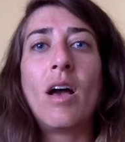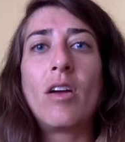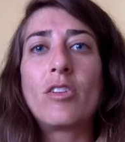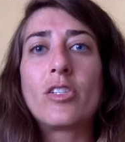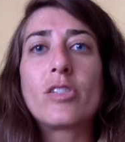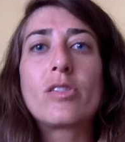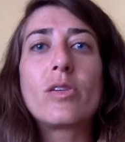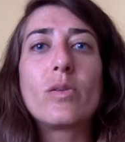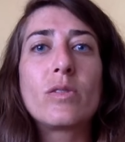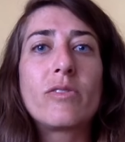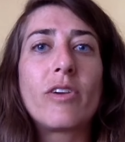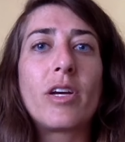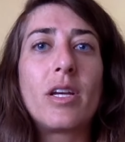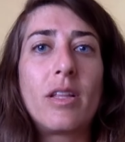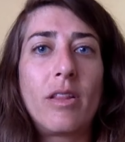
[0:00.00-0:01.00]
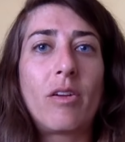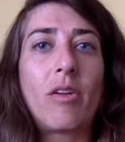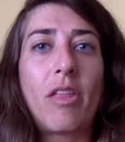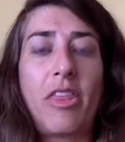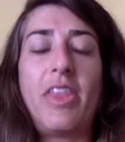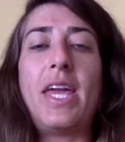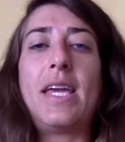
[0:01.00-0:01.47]
Just those very
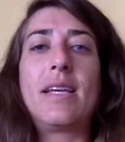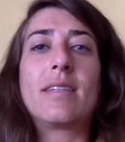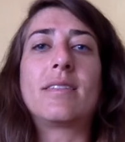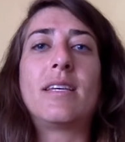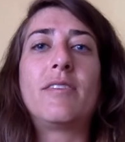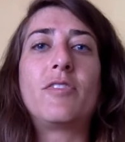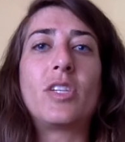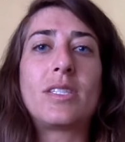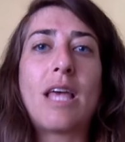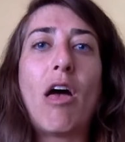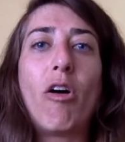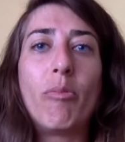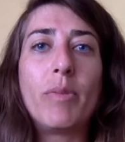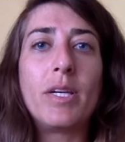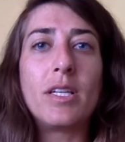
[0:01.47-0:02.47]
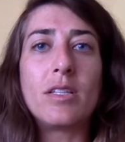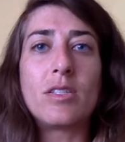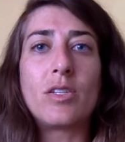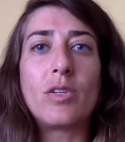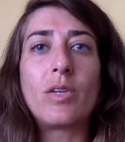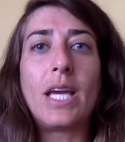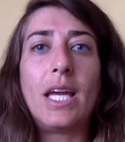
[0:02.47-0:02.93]
little things have just helped me
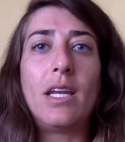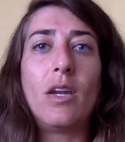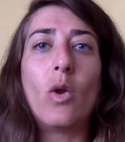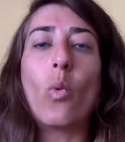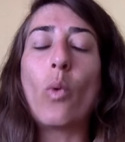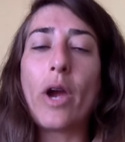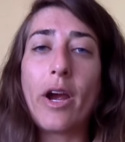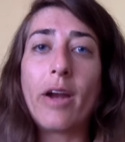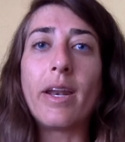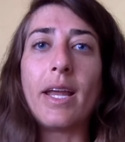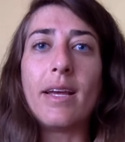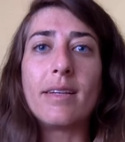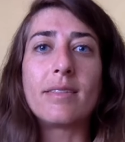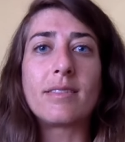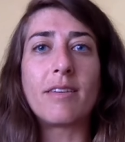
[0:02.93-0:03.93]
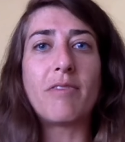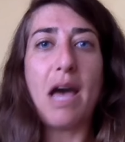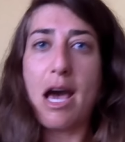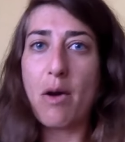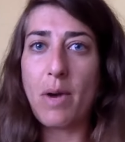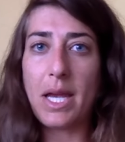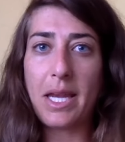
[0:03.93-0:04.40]
to gain an awareness of
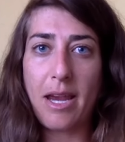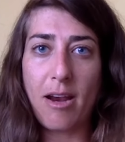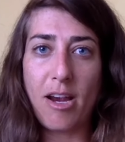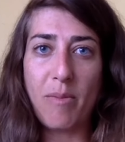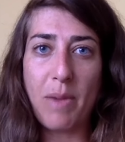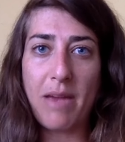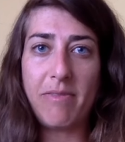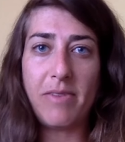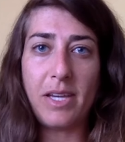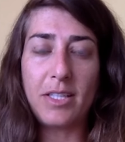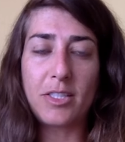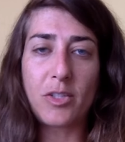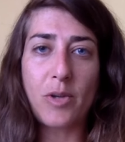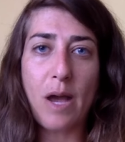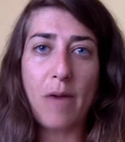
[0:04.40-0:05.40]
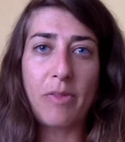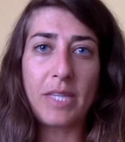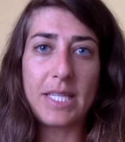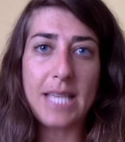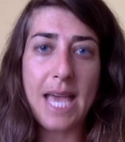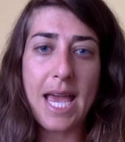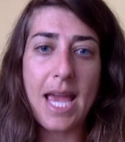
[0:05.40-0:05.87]
how I carry my face throughout the
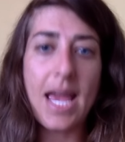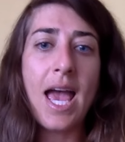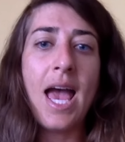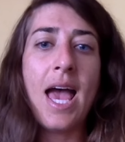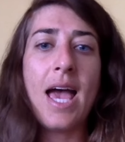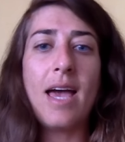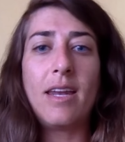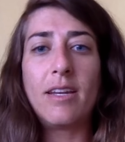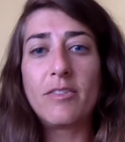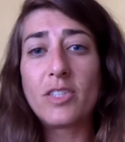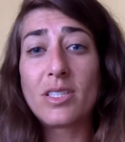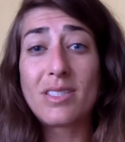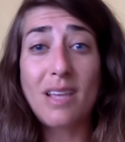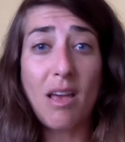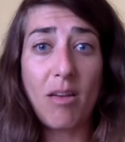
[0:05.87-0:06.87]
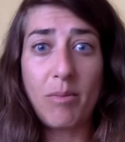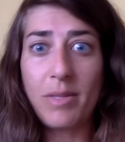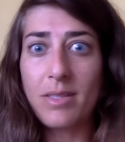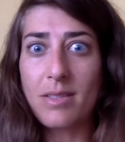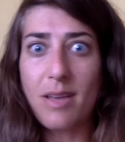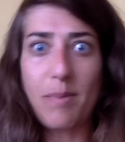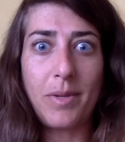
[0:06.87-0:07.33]
day and have just to help me
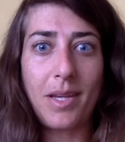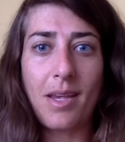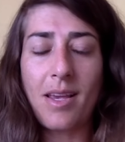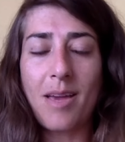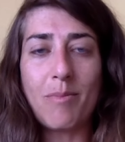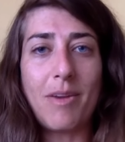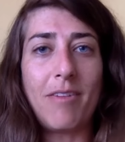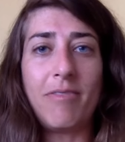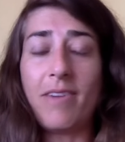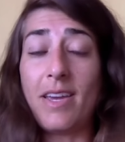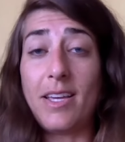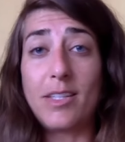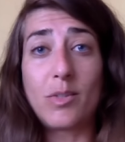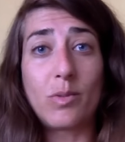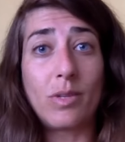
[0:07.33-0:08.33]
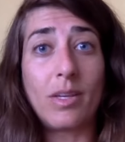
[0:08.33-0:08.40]
stop picking up my face.